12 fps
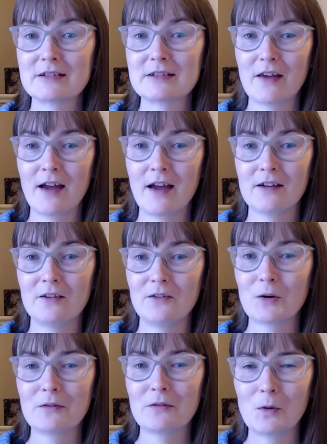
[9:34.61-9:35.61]
So they had
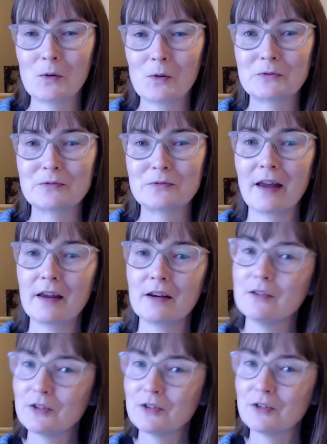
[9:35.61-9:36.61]
sort of a whole
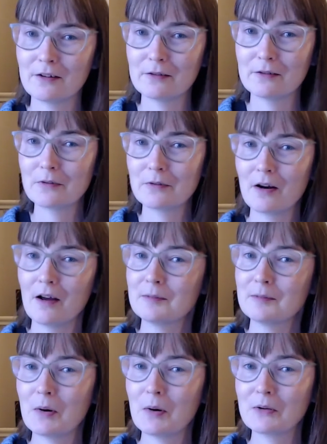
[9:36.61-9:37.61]
range of
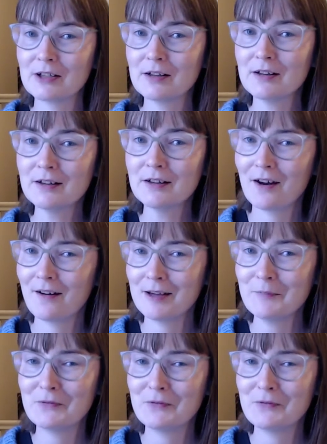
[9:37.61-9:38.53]
exposure time